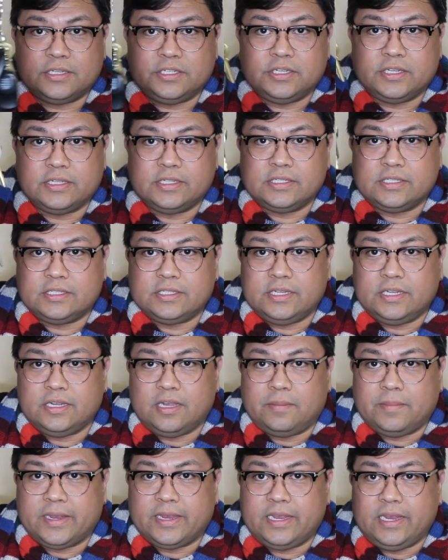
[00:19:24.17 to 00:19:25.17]
As you can see,
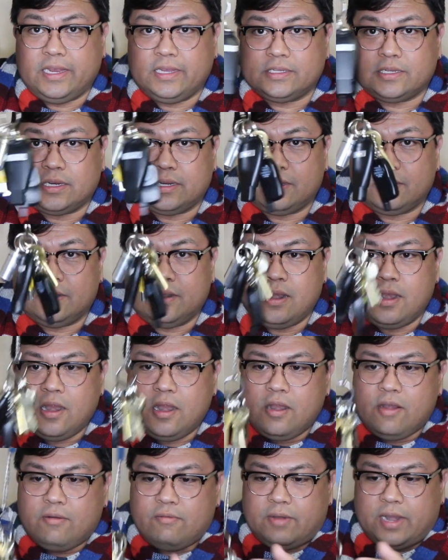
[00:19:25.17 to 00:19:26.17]
all my keys are
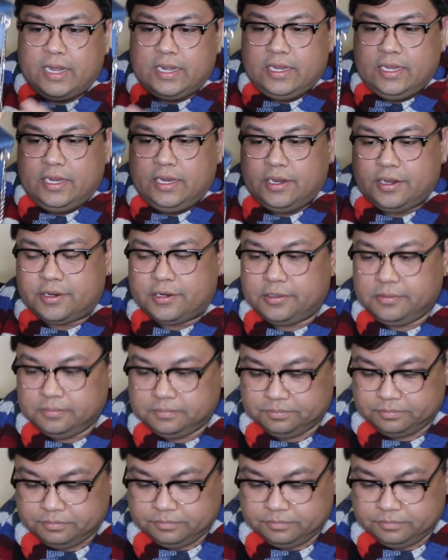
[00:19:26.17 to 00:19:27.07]
right here.